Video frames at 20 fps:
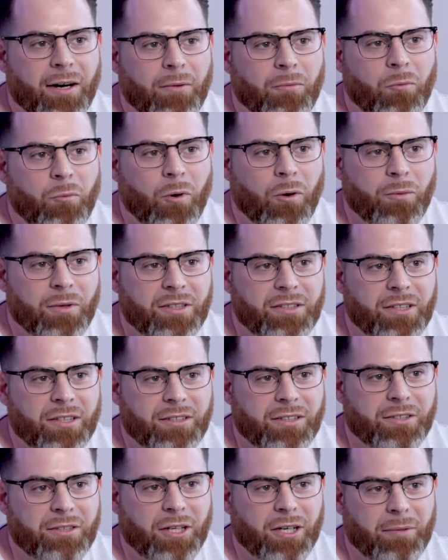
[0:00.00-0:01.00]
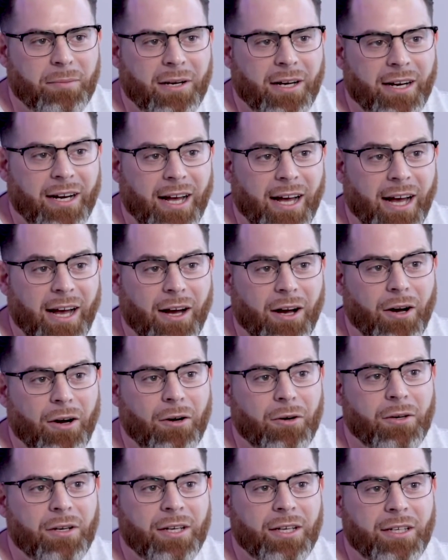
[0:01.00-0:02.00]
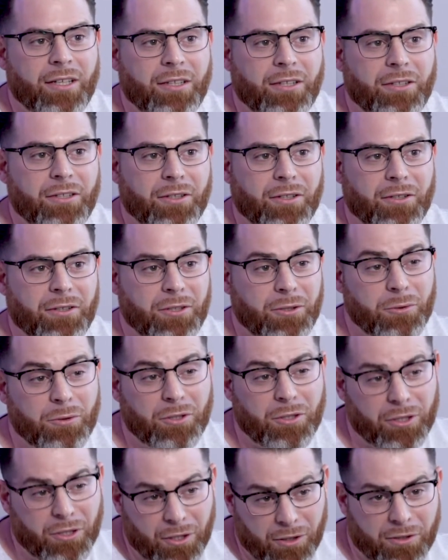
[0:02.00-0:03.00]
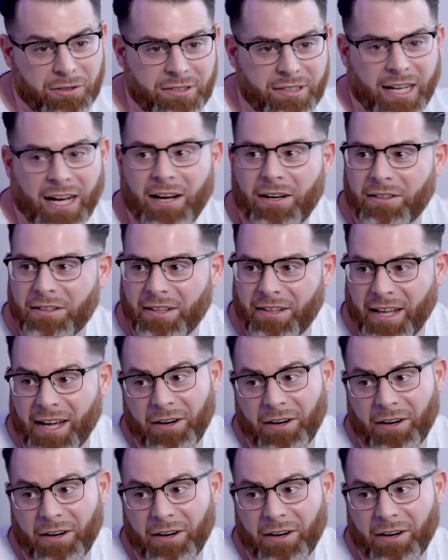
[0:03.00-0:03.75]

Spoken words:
when we start to talk about how you closed out that